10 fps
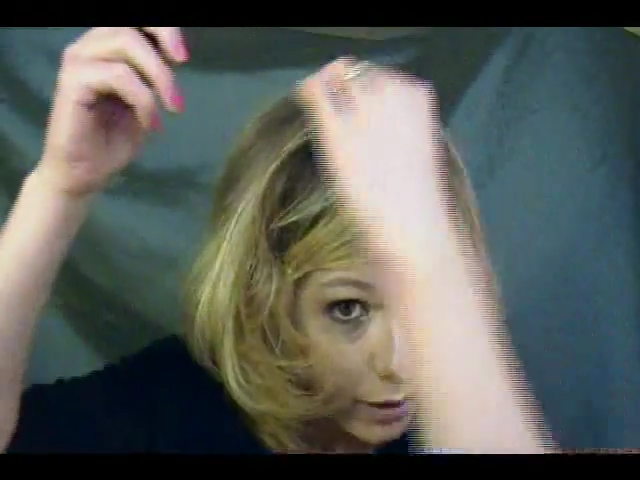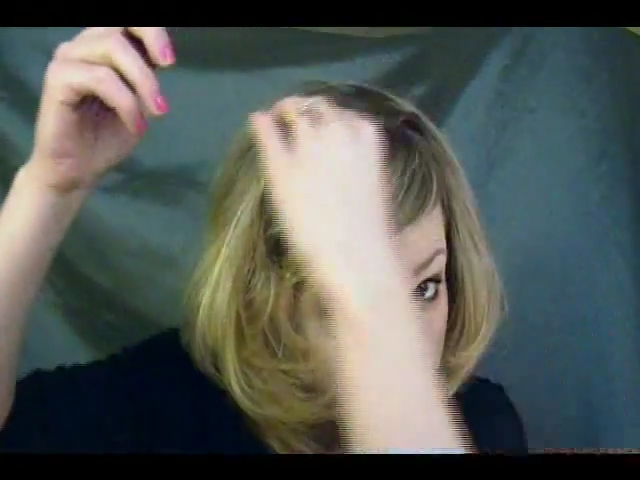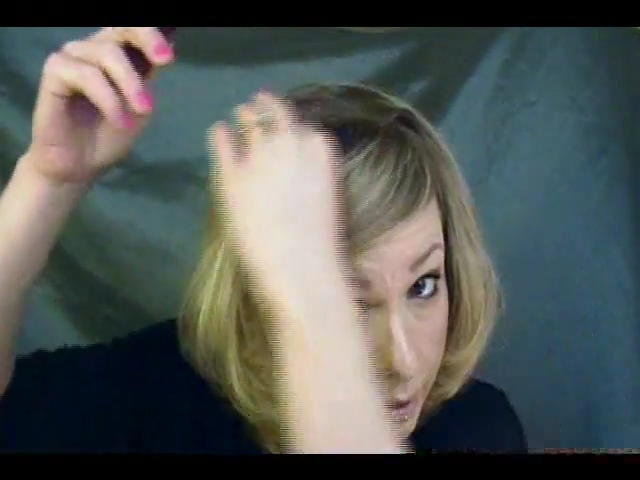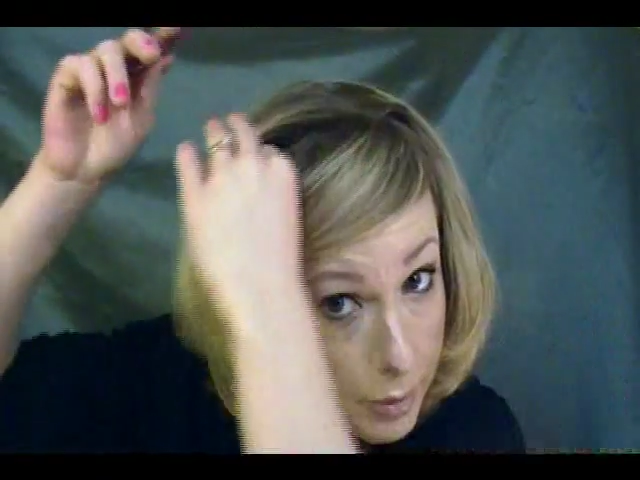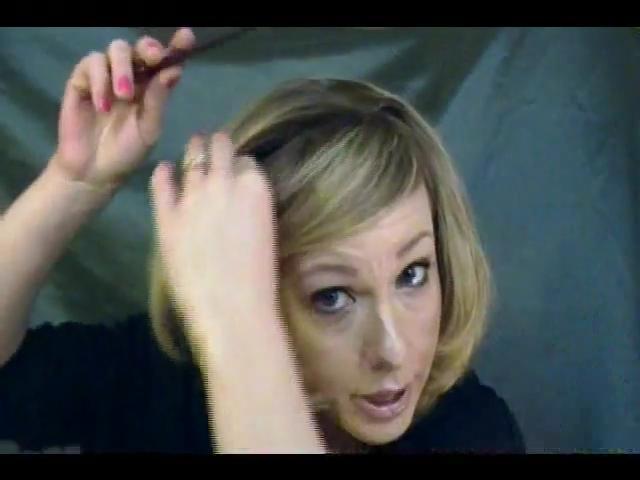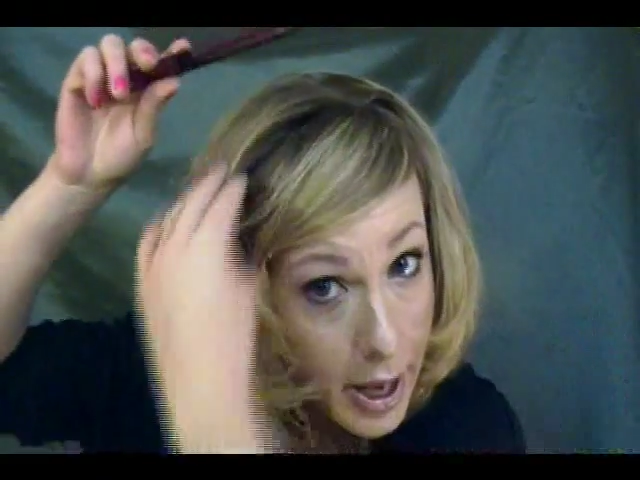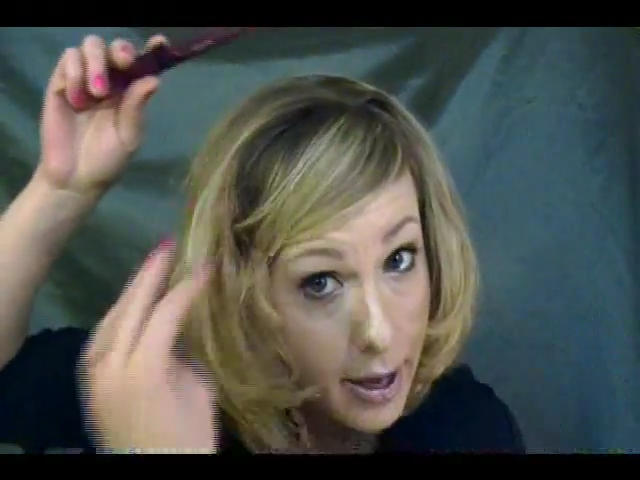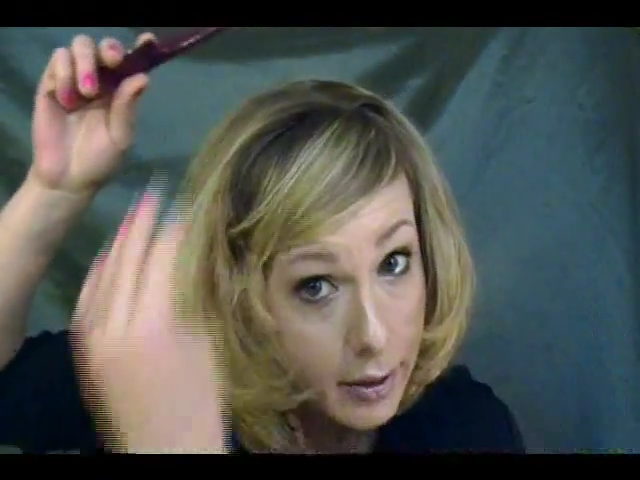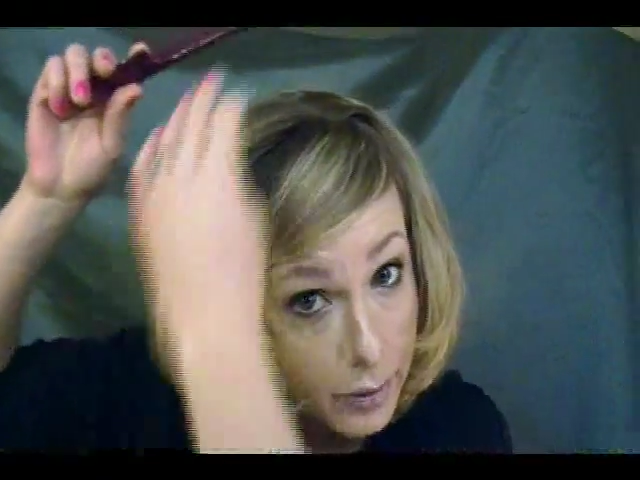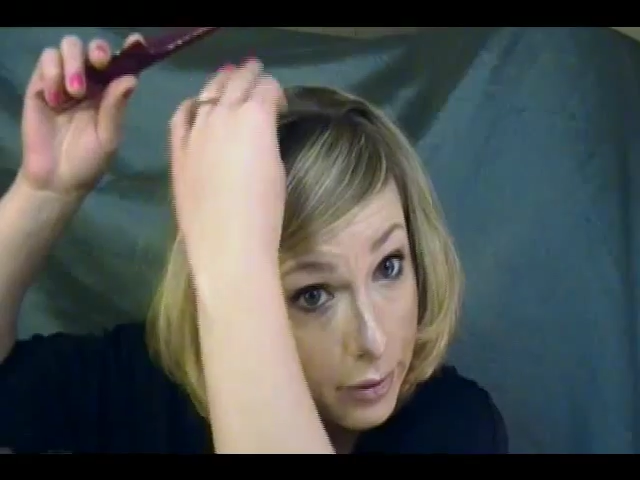And then I'm going to
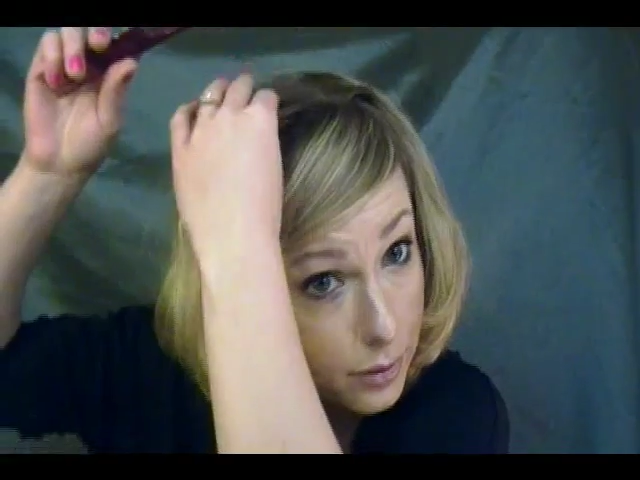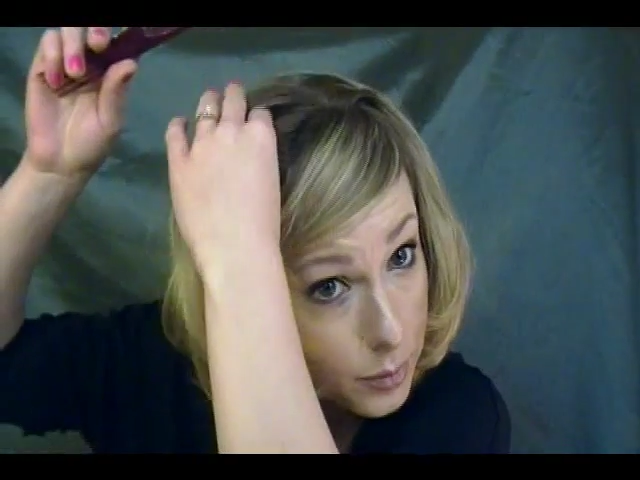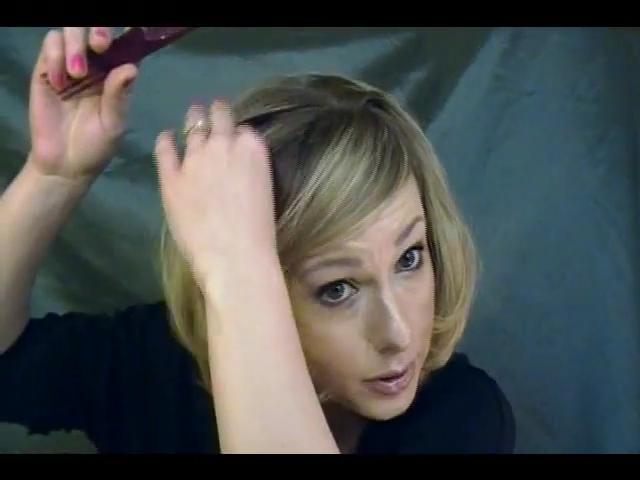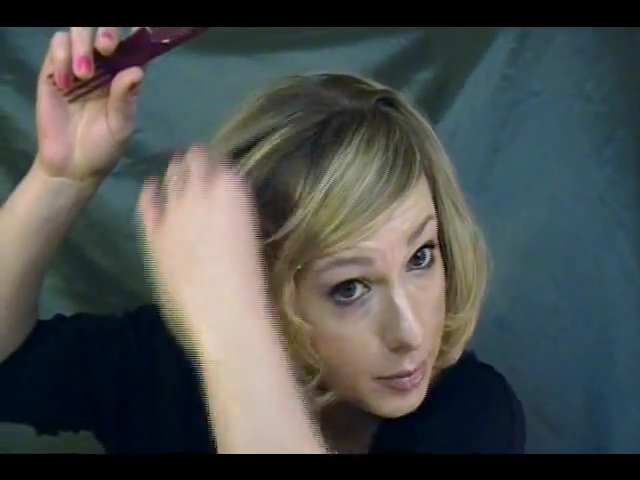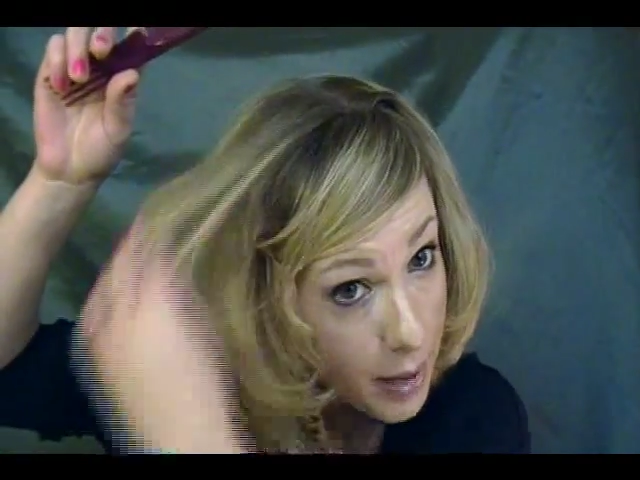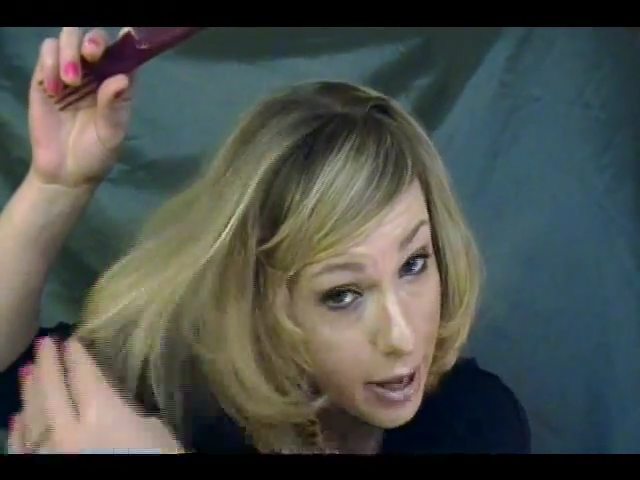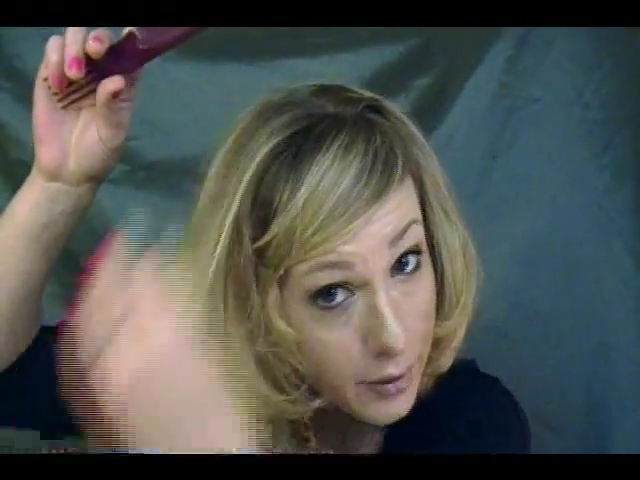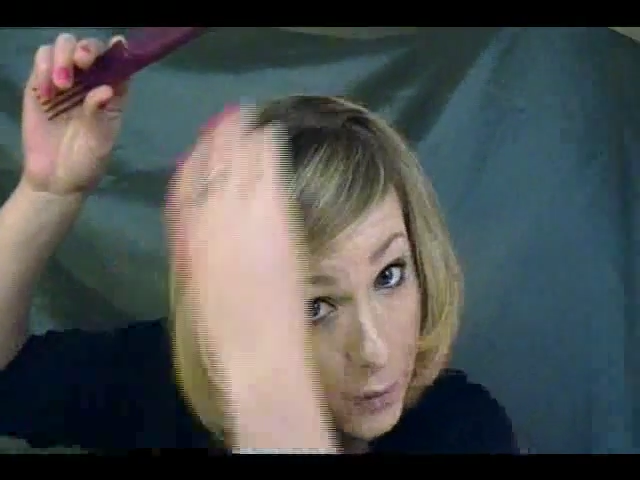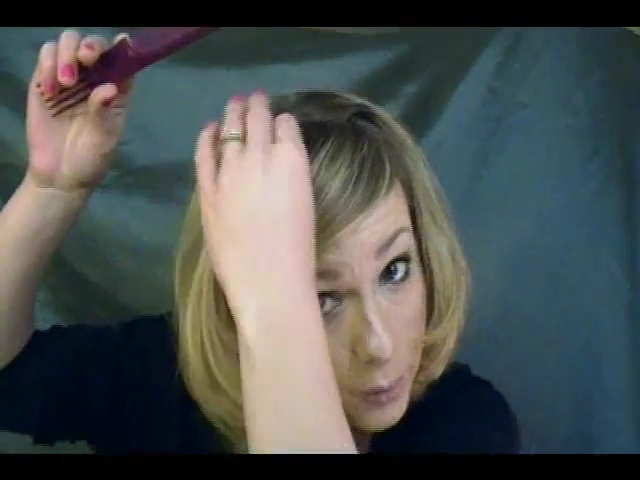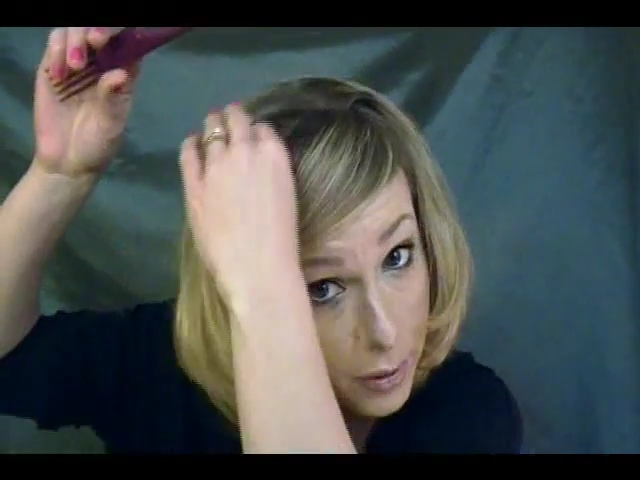add a little bit of
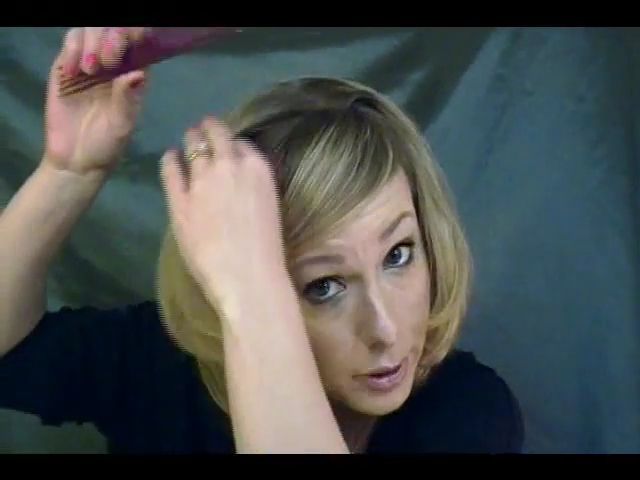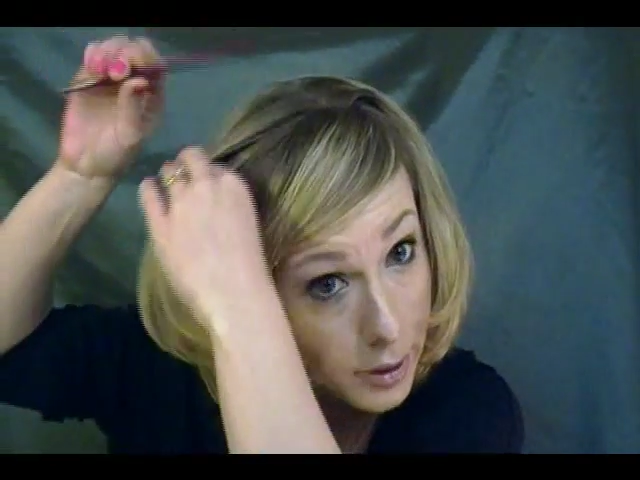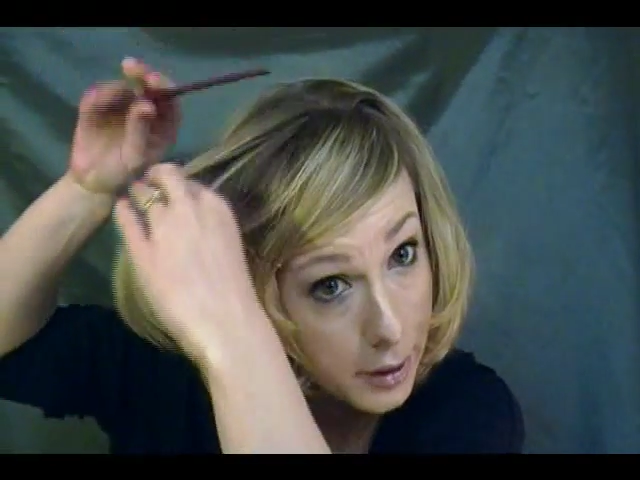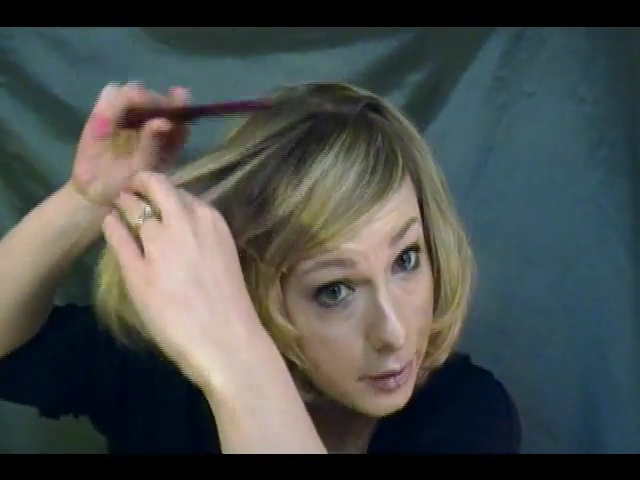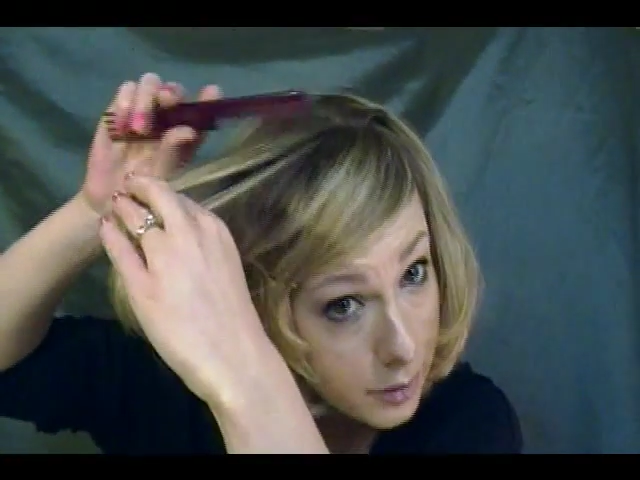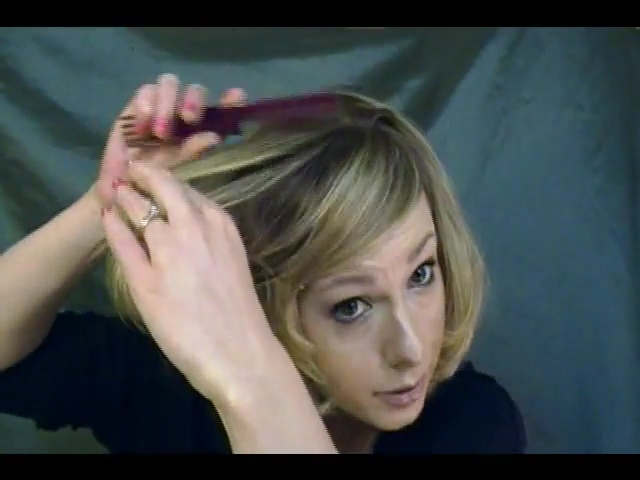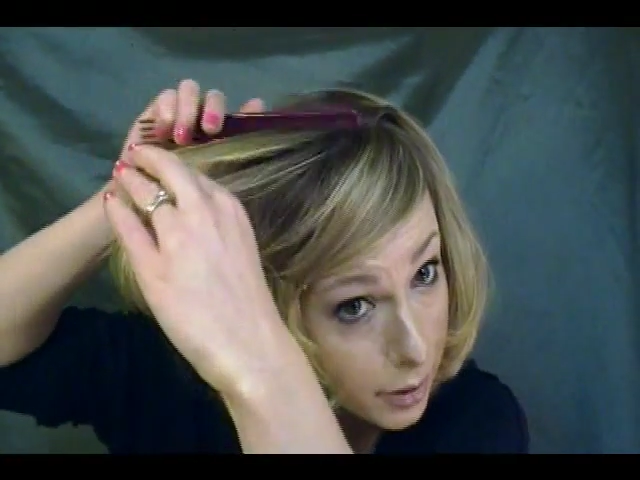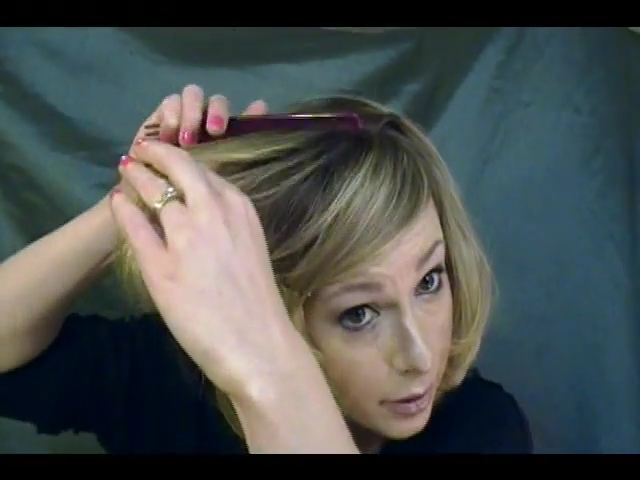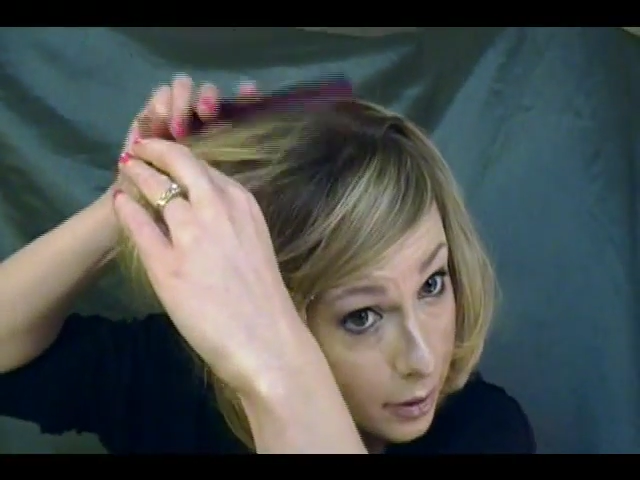back combing in